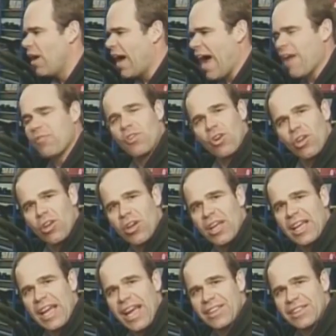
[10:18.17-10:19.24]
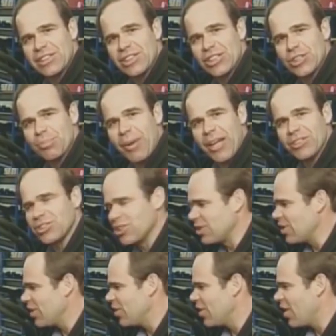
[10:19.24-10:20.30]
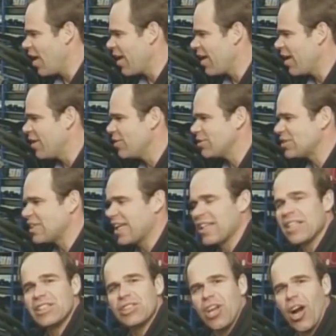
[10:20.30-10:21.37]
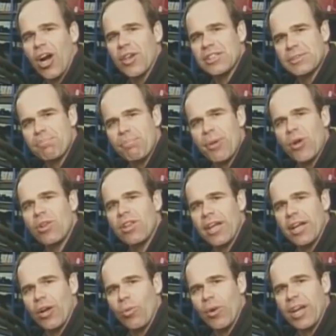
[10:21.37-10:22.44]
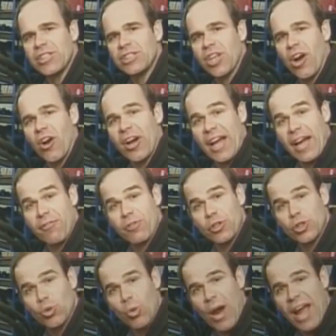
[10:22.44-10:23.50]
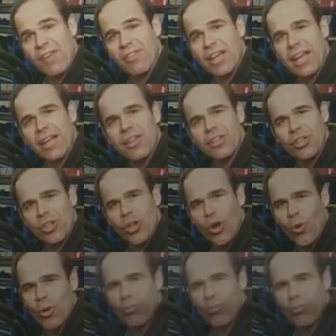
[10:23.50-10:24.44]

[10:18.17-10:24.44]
After looking at the suspension, you got to understand this car is built like a race car, and after driving it, you know it